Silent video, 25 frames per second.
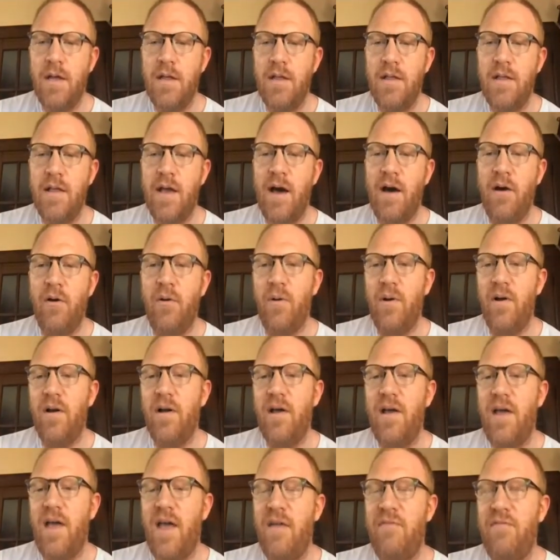Now,
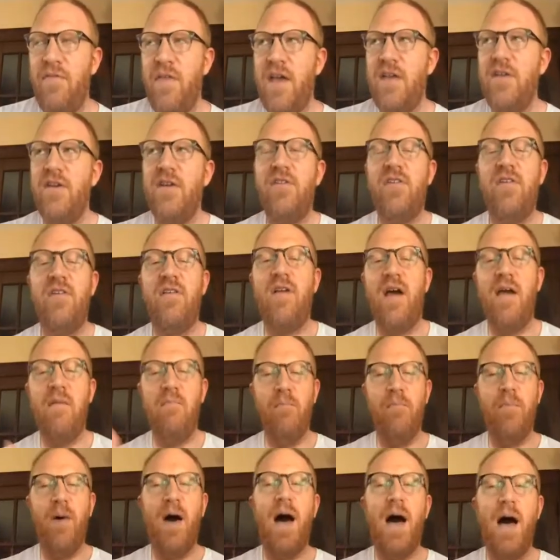if they just
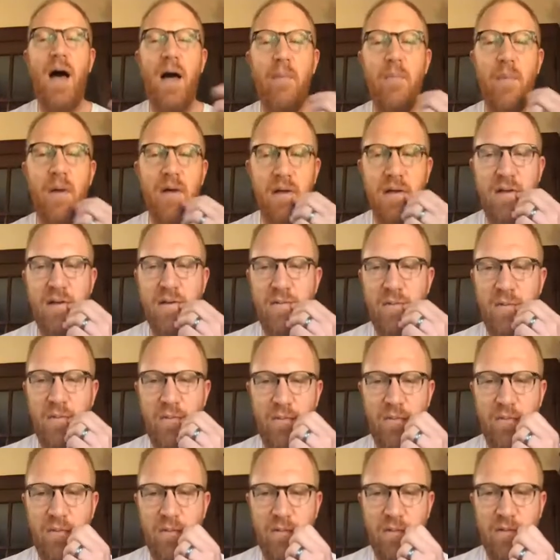type Bob,
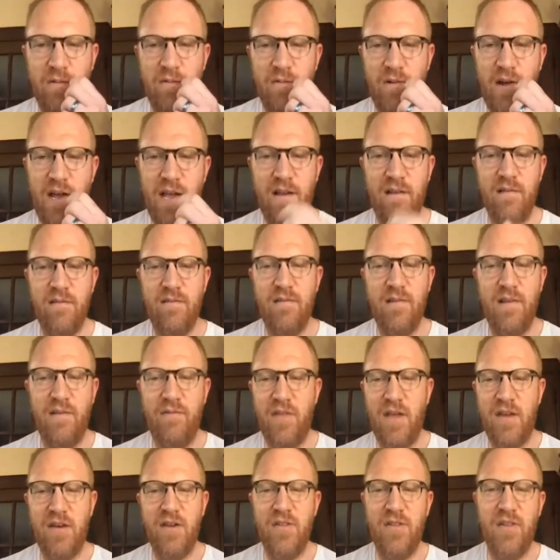right? If
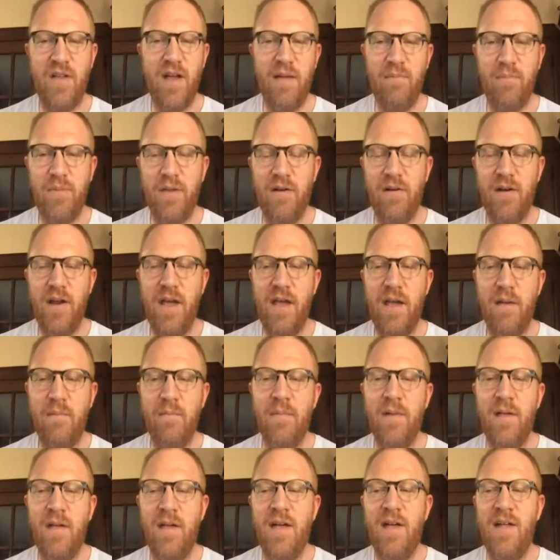they just type their
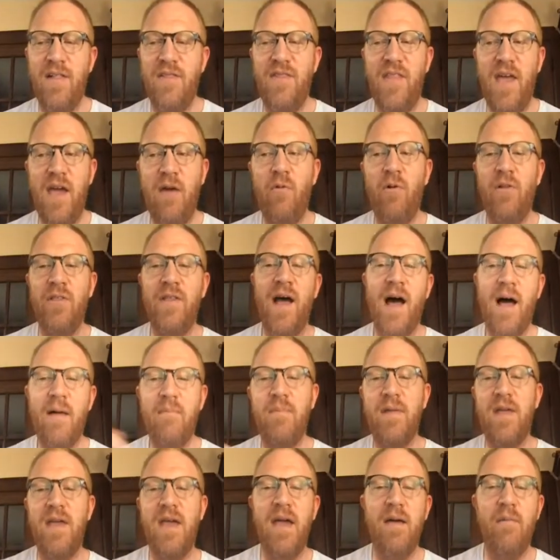name, they will not
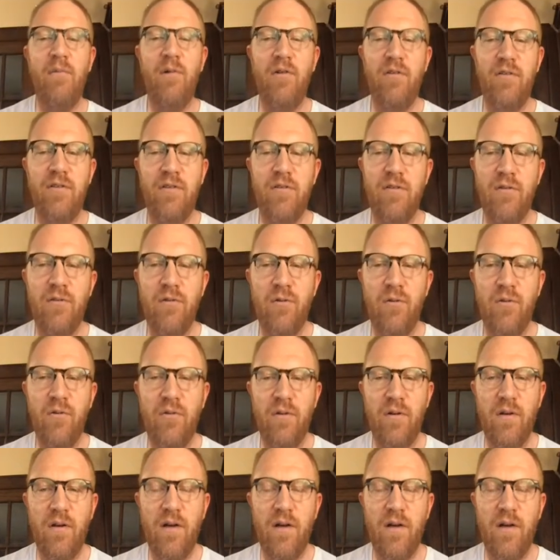be able to